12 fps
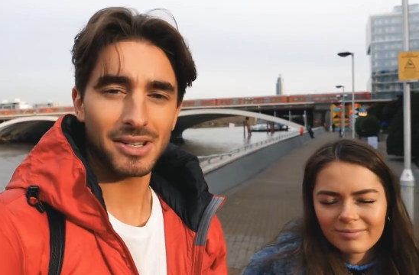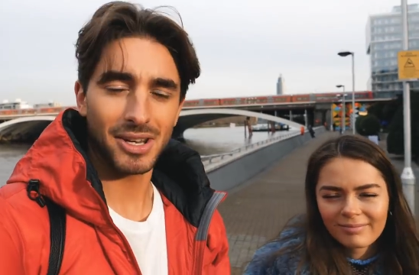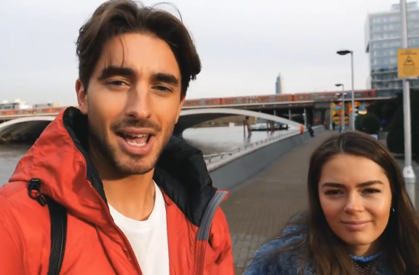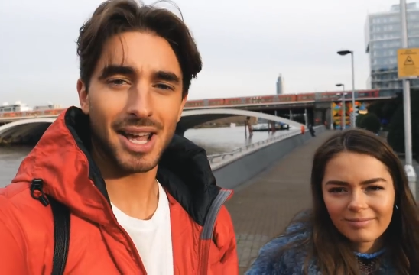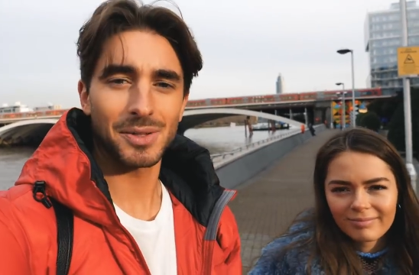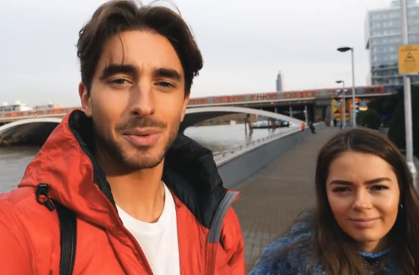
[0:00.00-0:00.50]

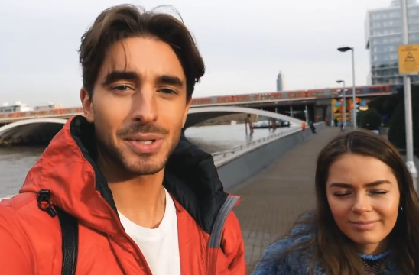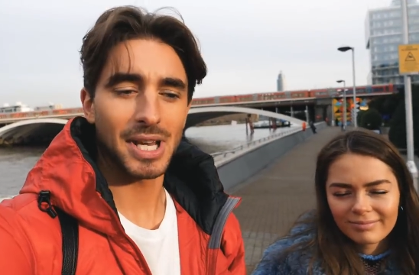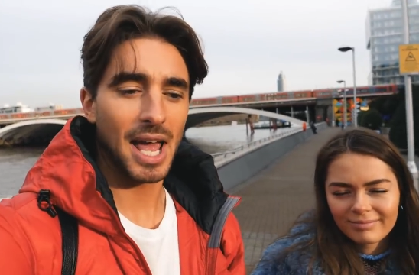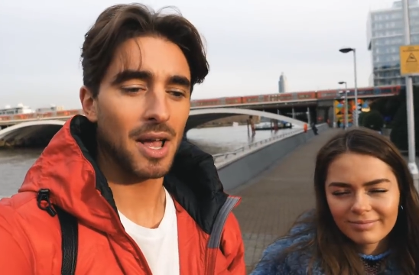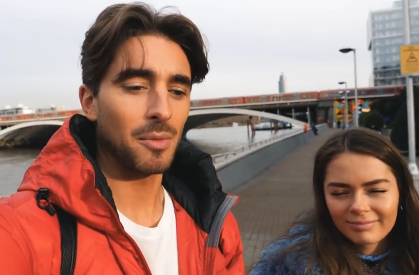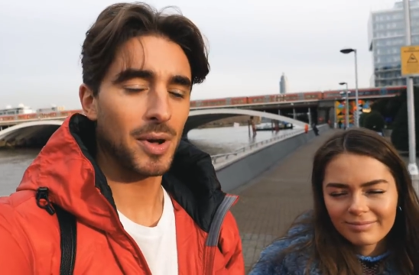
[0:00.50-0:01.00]
Speaker 1: So yeah, as we were
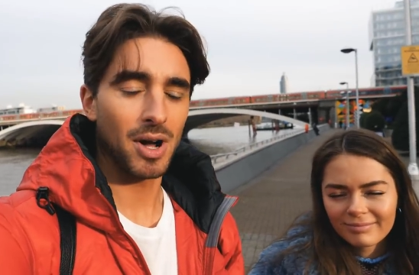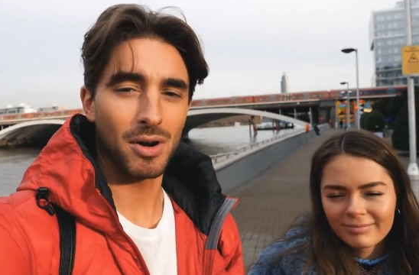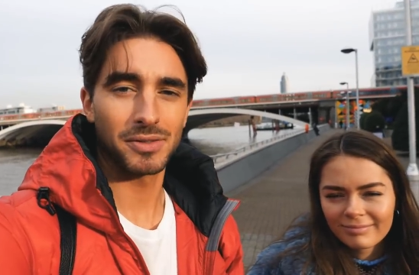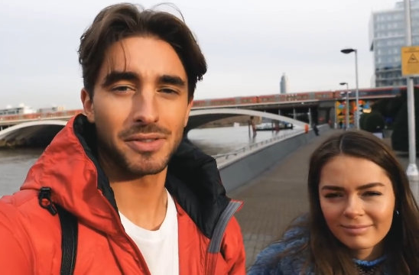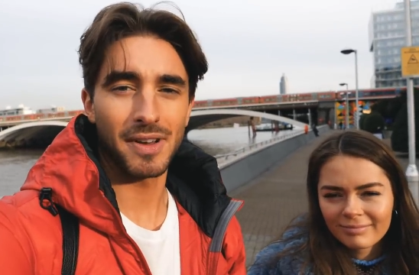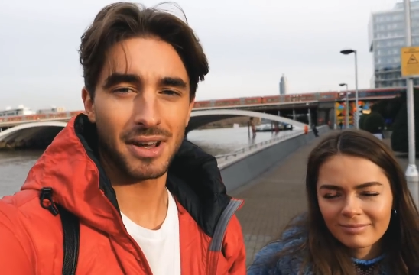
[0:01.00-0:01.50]
saying,
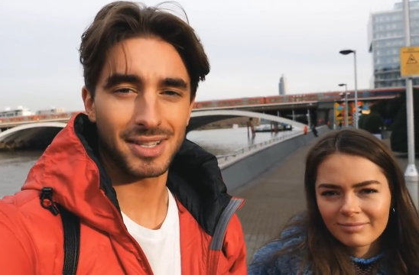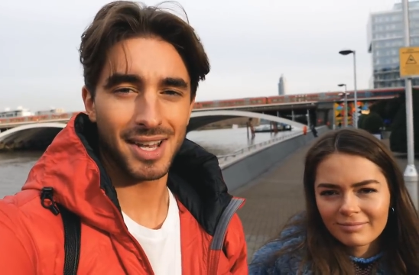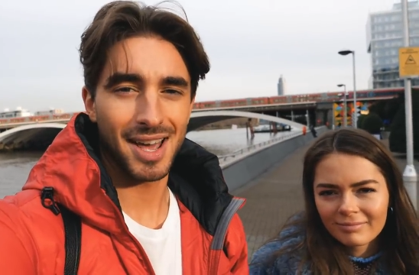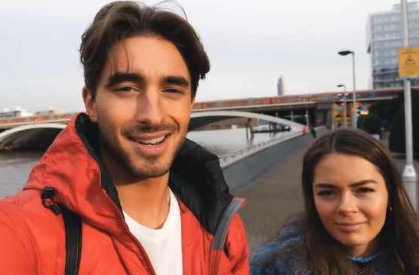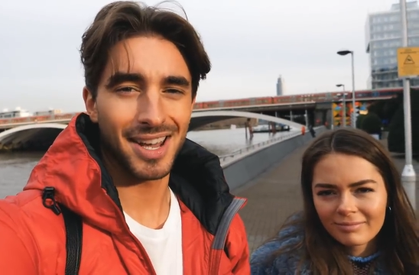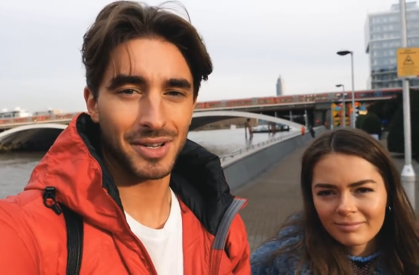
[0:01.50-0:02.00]
we're off to Val
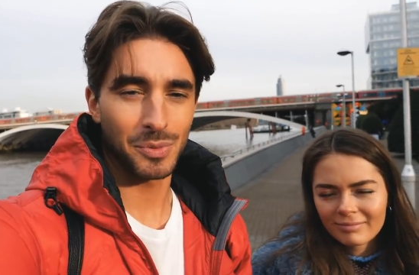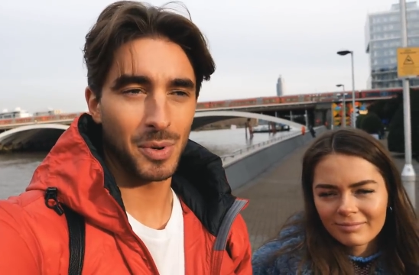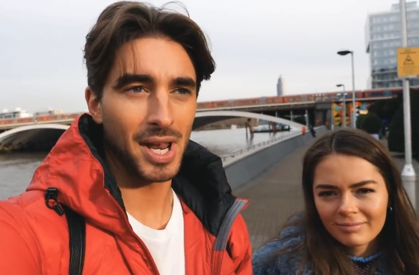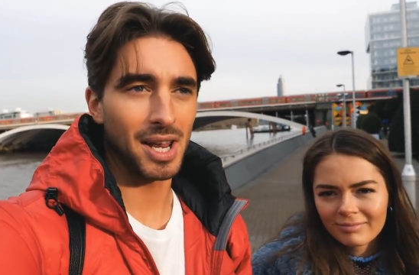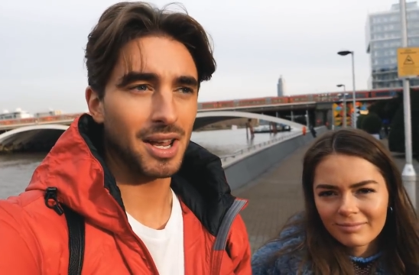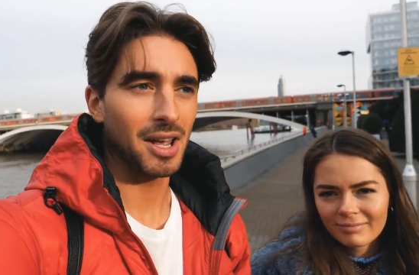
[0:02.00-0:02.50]
d'Isère next
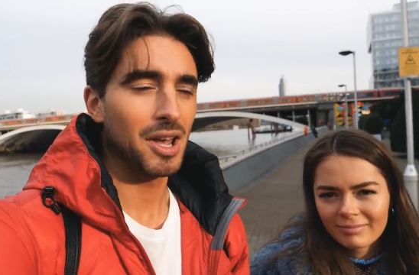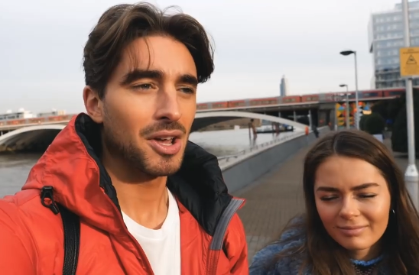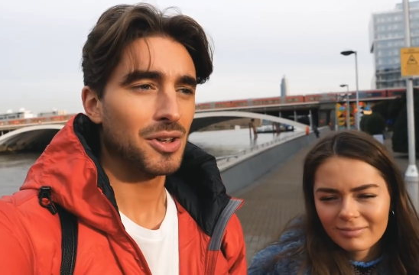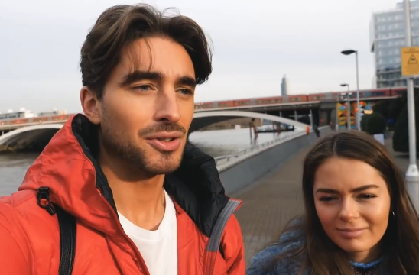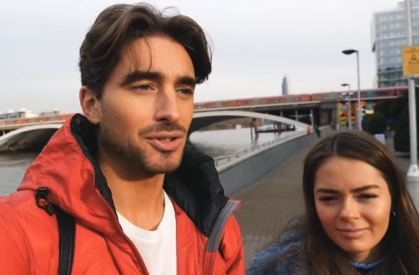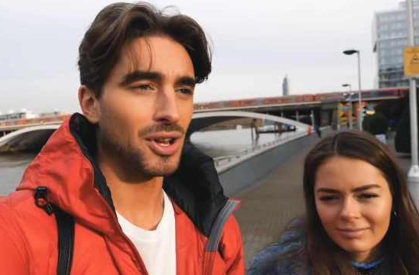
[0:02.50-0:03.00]
week,
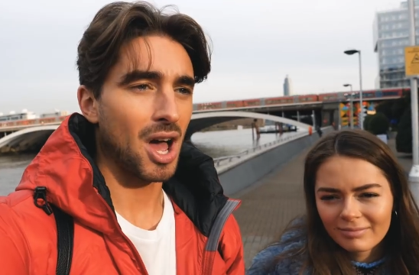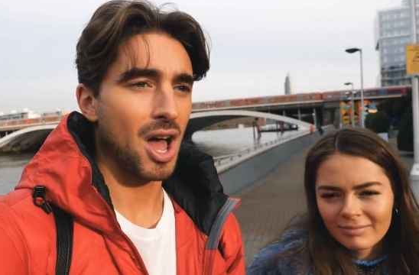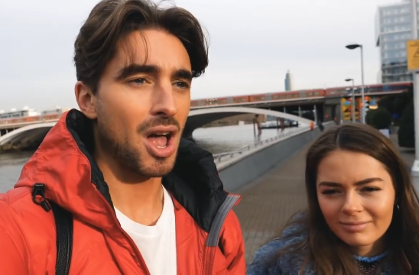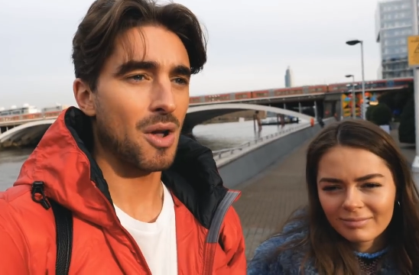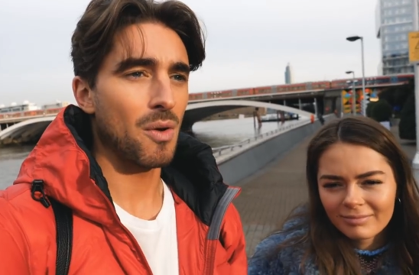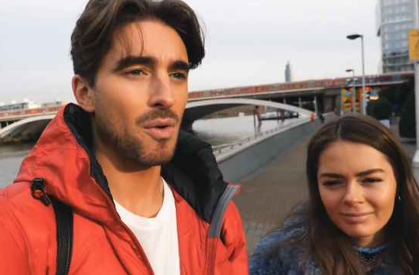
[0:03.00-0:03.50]

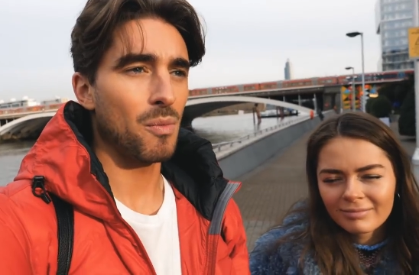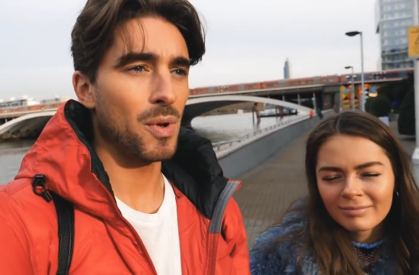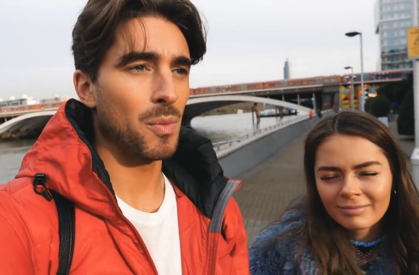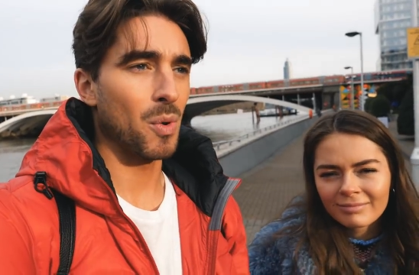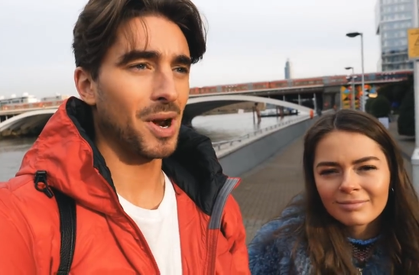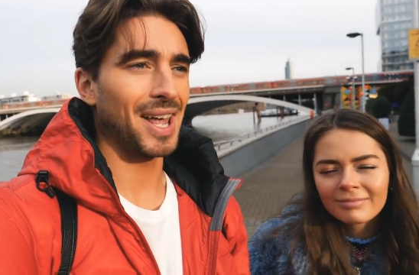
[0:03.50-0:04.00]
so
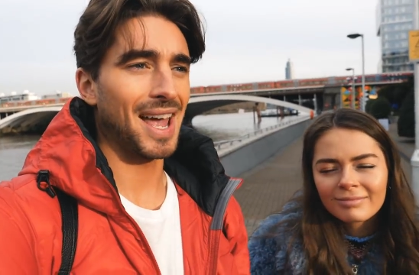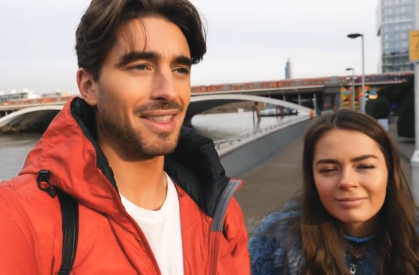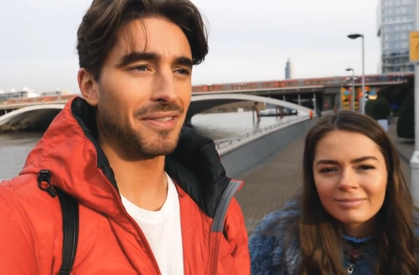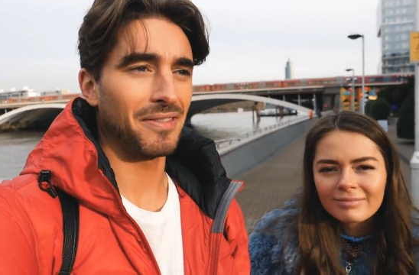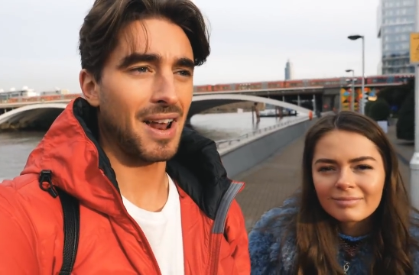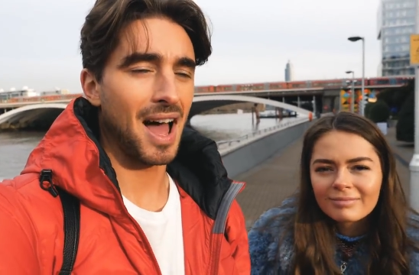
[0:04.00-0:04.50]
we want to
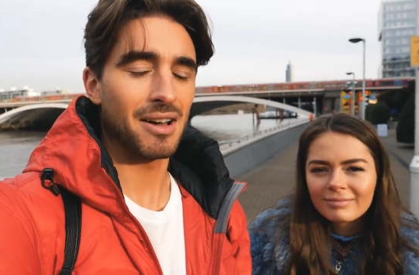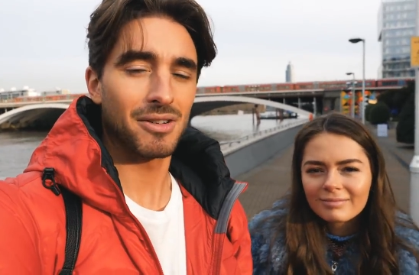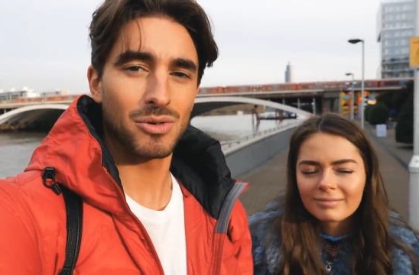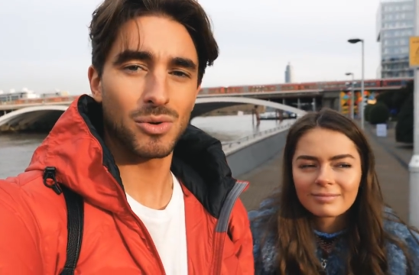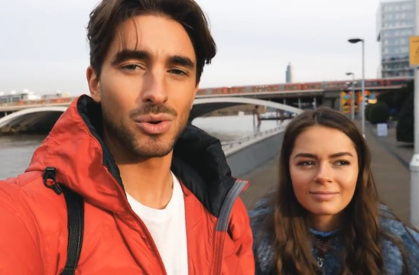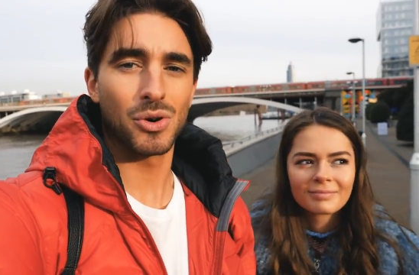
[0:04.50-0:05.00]
get the
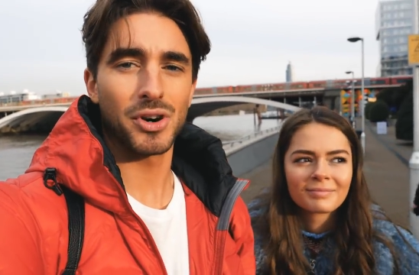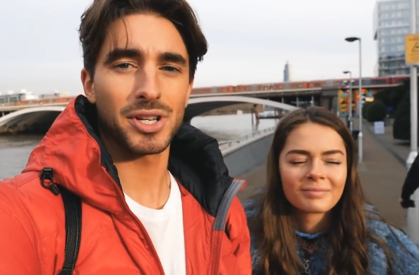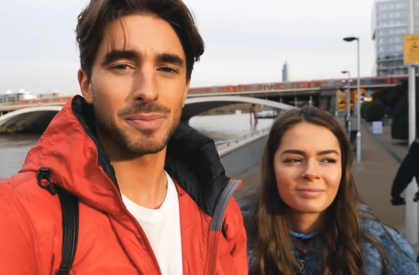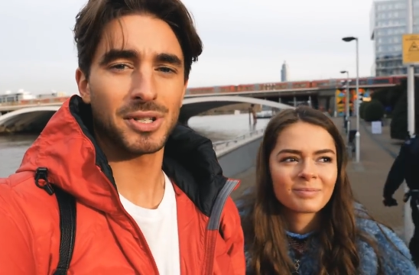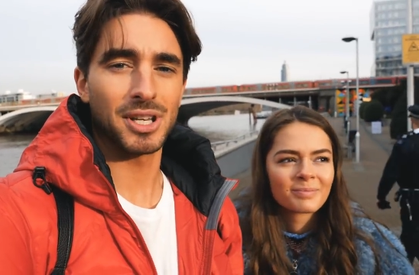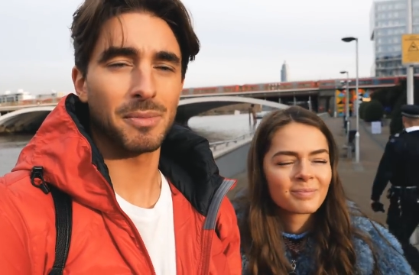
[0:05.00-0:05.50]
flat all
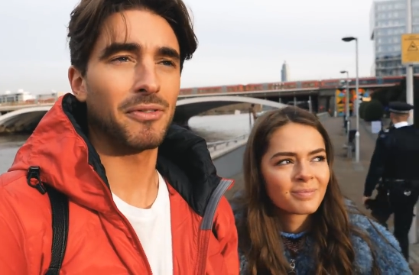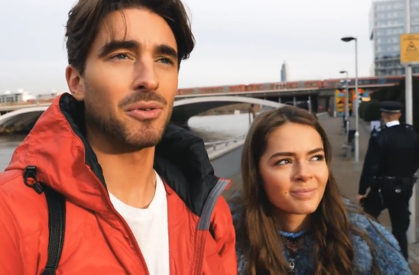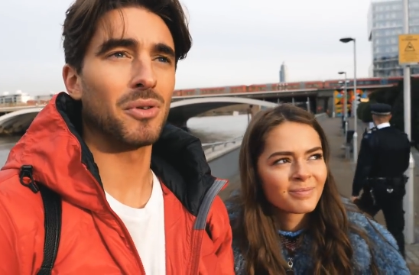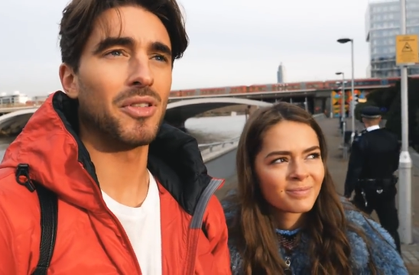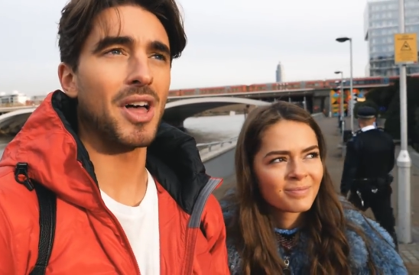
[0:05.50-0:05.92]
Christmassy before